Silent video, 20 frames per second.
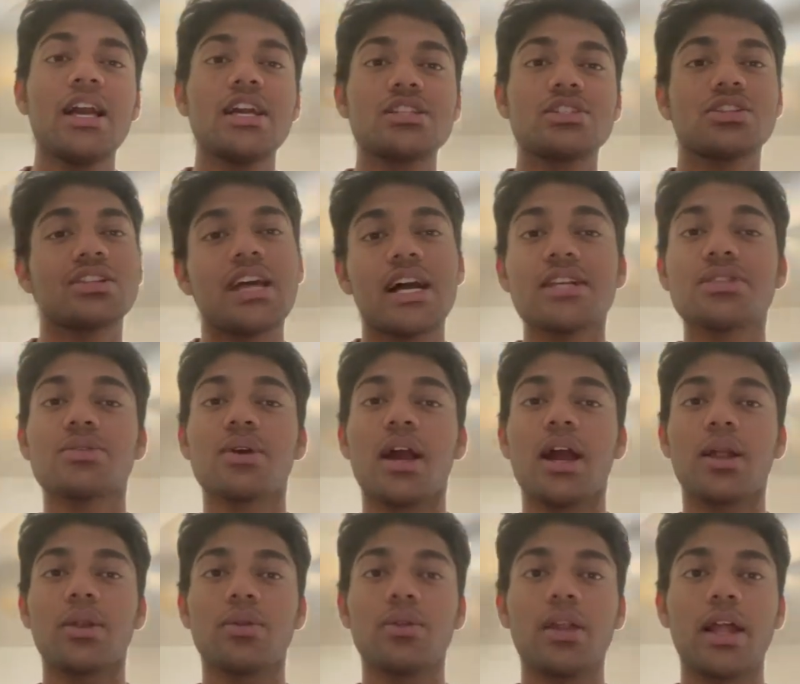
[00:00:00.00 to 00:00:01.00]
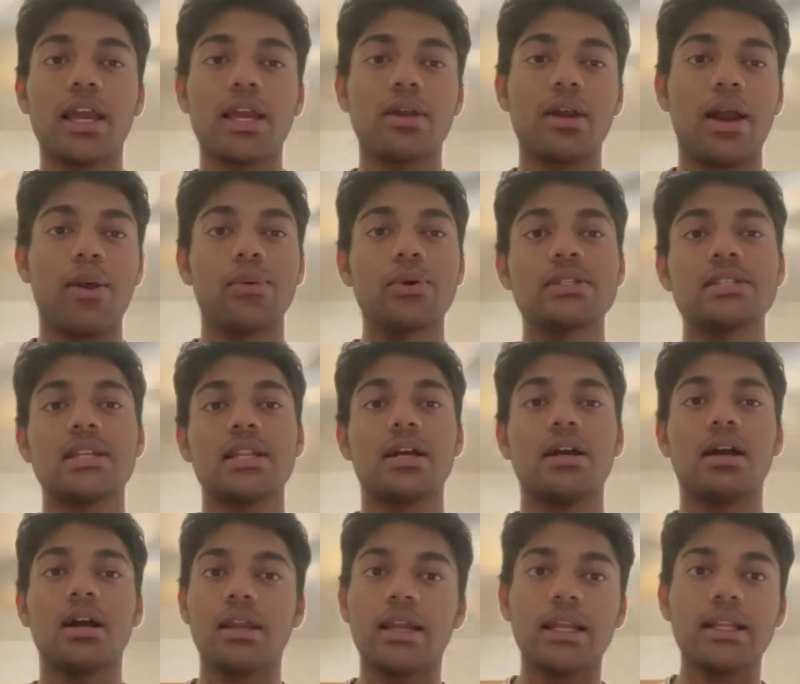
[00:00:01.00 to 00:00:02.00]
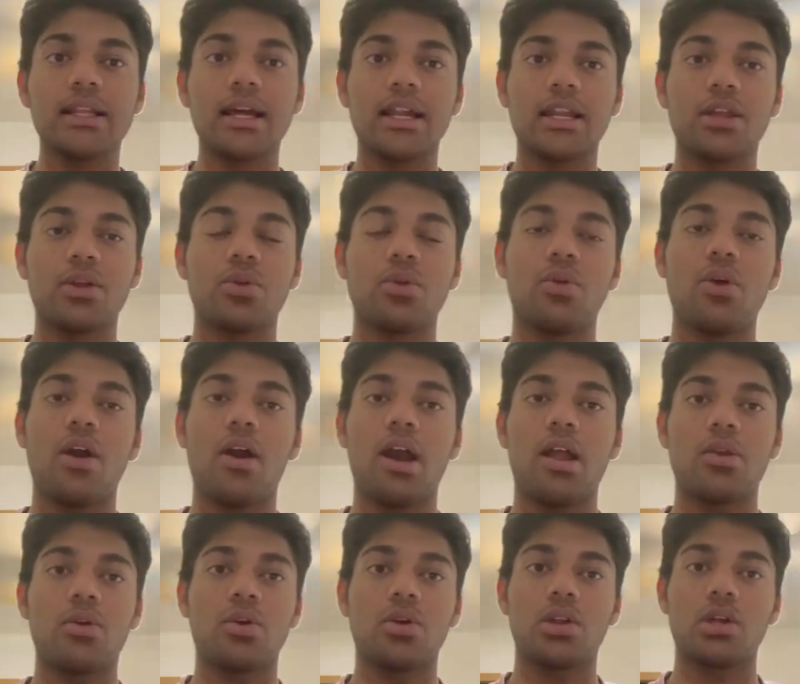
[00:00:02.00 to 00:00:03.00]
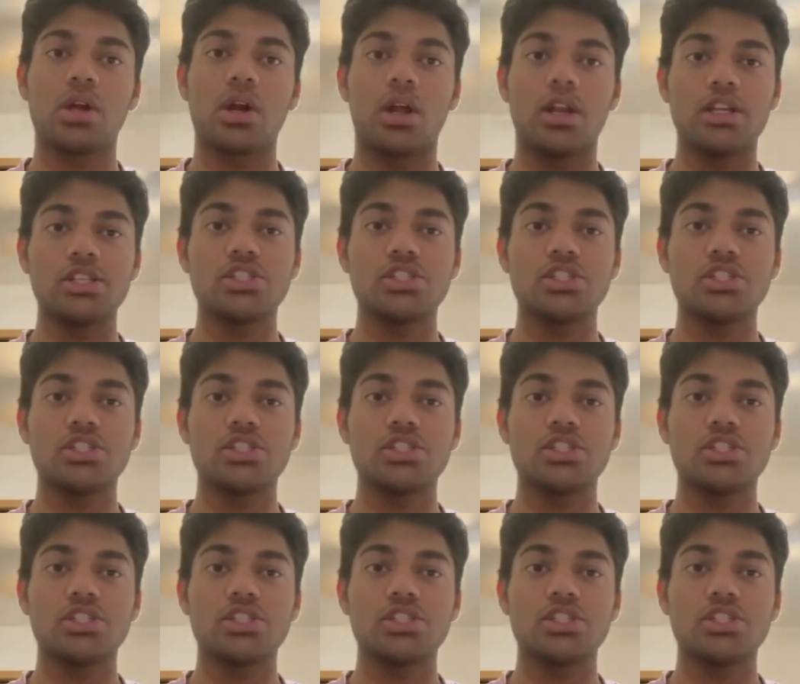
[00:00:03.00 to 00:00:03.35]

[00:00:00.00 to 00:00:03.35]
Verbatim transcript: so that's why i had to like i was in a hurry that you know i had to go to college